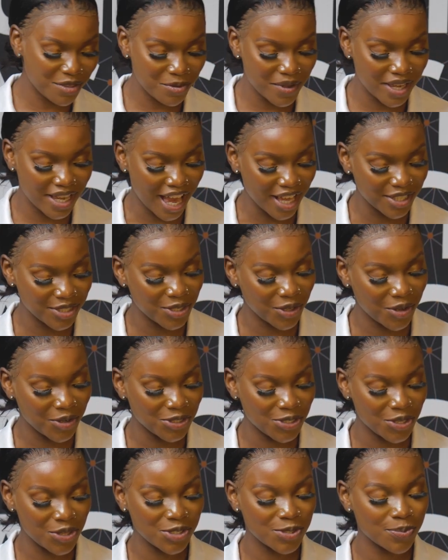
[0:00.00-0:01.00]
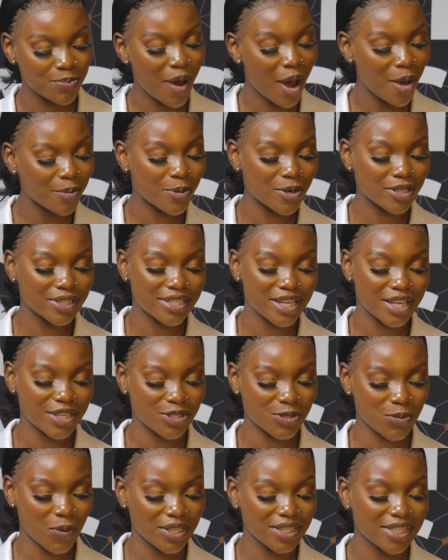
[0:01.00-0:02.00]
the week has to go to the SPAR
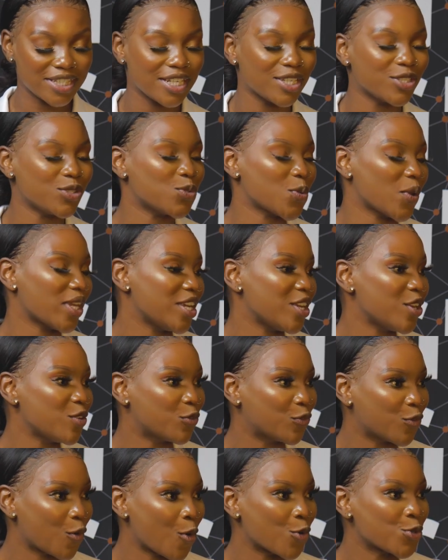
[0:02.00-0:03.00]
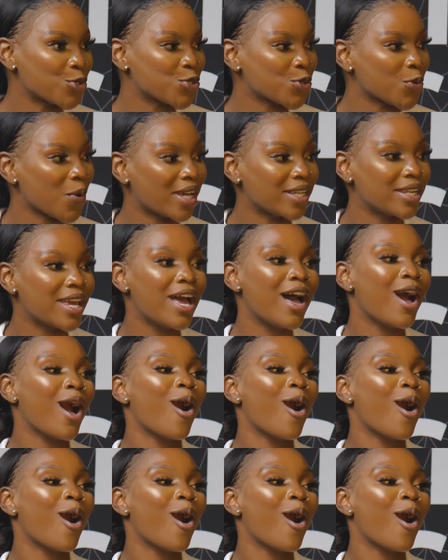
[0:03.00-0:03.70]
Proteas 2024 squad.